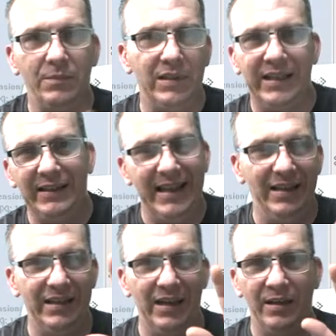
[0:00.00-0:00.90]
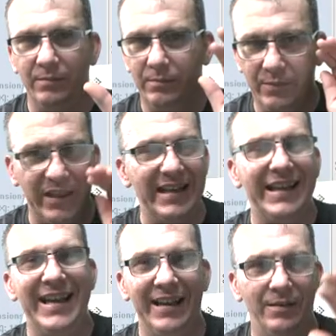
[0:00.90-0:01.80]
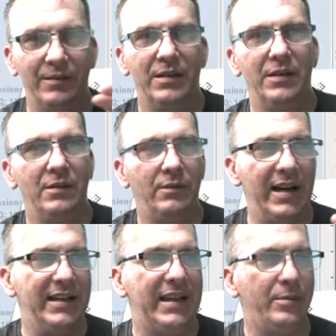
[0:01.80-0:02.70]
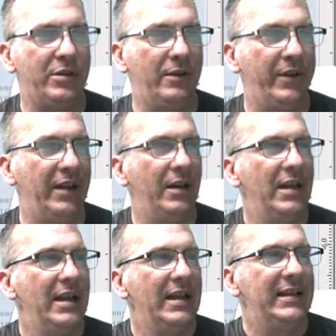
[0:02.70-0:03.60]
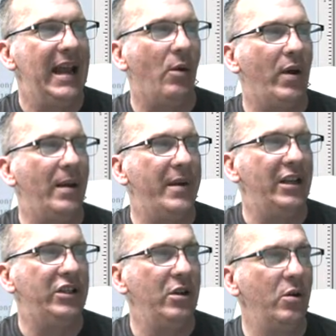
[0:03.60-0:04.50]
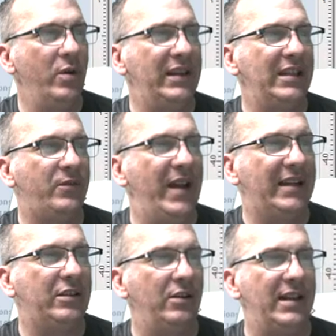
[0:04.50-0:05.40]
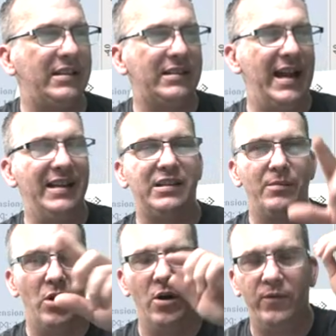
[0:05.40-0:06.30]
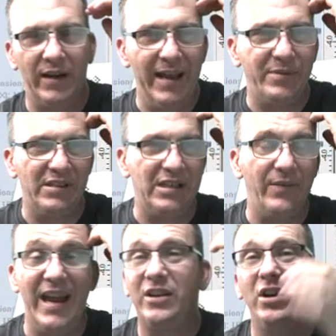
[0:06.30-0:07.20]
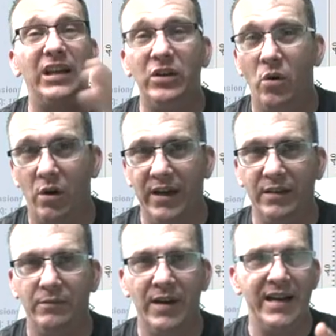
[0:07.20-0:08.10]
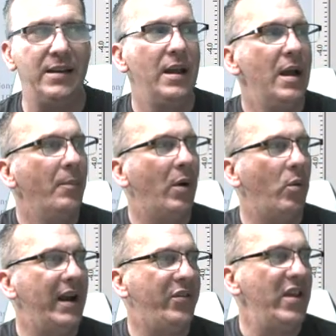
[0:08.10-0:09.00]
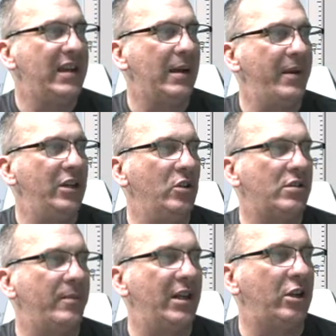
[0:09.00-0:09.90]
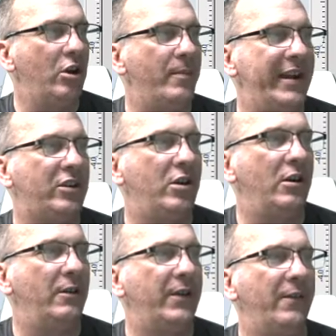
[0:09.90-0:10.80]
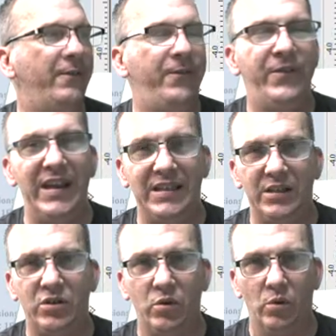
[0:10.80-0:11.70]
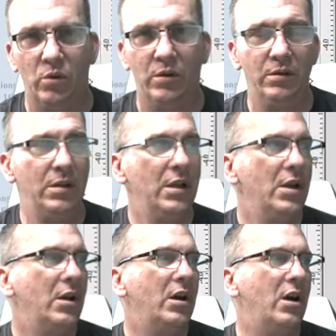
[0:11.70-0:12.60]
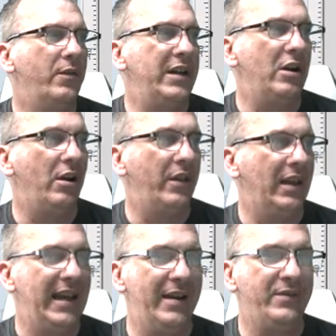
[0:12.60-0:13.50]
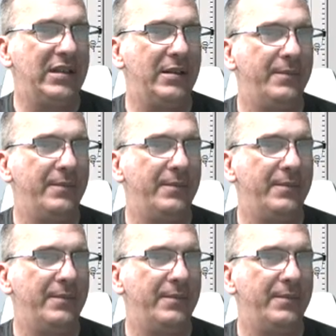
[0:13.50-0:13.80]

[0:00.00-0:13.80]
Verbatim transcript: Get that done. Think ahead, right? Kept shelf ahead. Now, what I'm going to do with this vector that's got some overlaps and stuff, I could ignore it, right? But what I think I'm going to do is I'm going to go to my curve fit tool over here on the left.